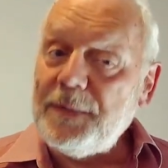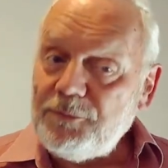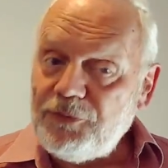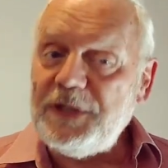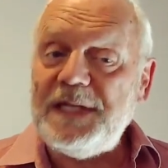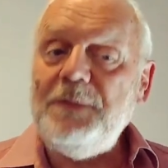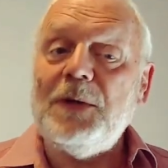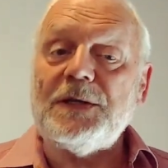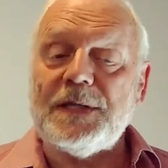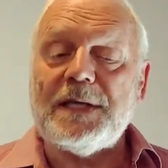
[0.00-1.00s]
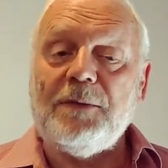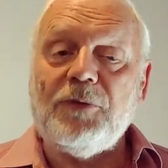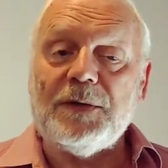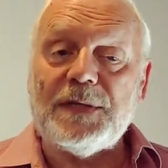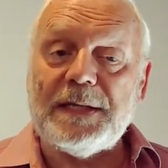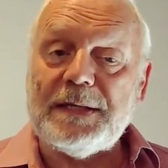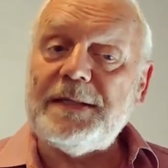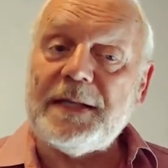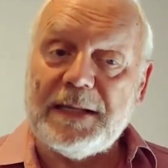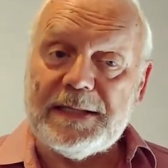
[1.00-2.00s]
Pretty much the same process as
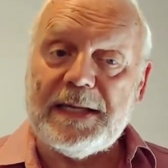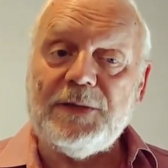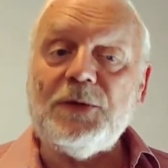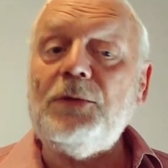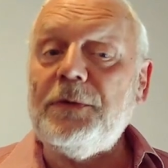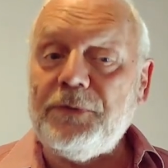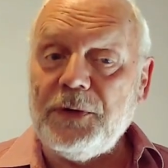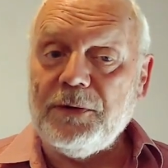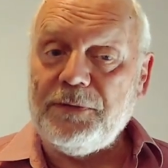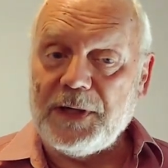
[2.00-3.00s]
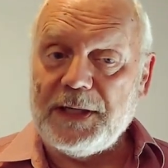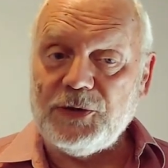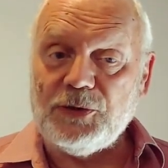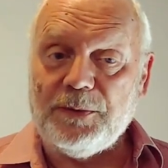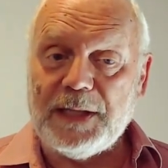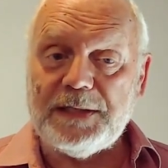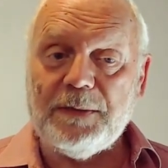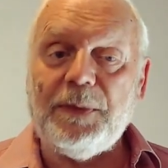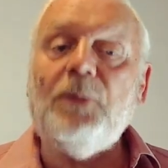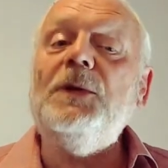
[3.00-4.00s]
a consent order for your financial matter,
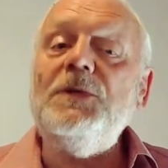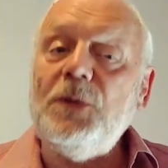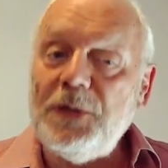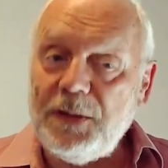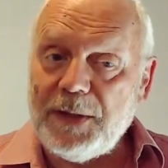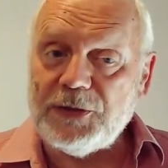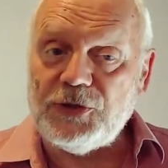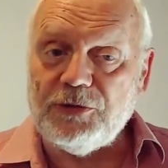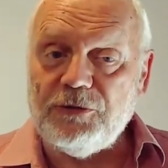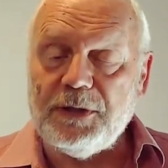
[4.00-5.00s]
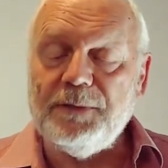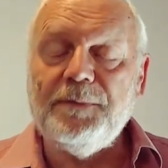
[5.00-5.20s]
but we're talking about children.